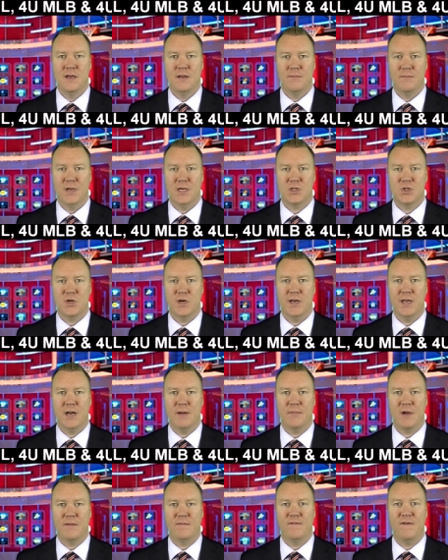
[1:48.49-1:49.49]
Make sure you get on
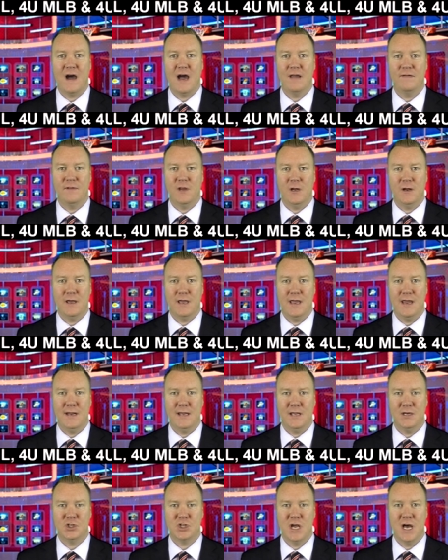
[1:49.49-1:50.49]
my five unit N
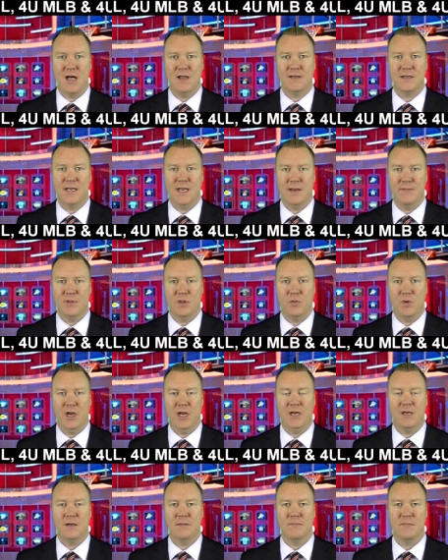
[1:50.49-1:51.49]
H L Game of the
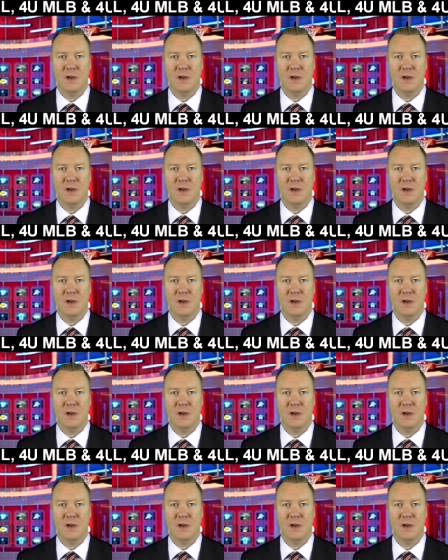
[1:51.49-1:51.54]
Week,